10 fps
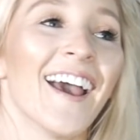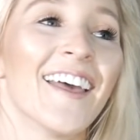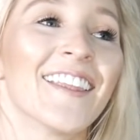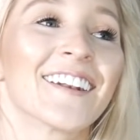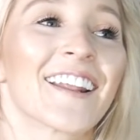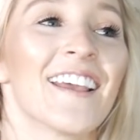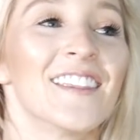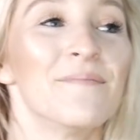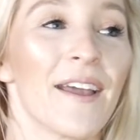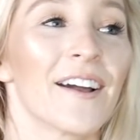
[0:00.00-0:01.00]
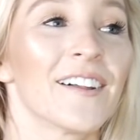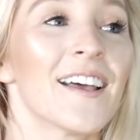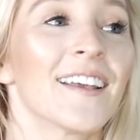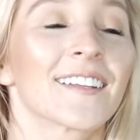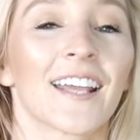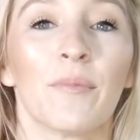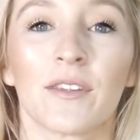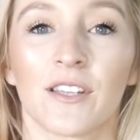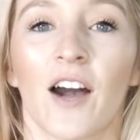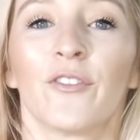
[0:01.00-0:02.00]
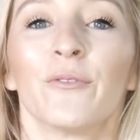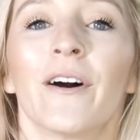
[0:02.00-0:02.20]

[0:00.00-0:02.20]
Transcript: and then in the mail came the Zaful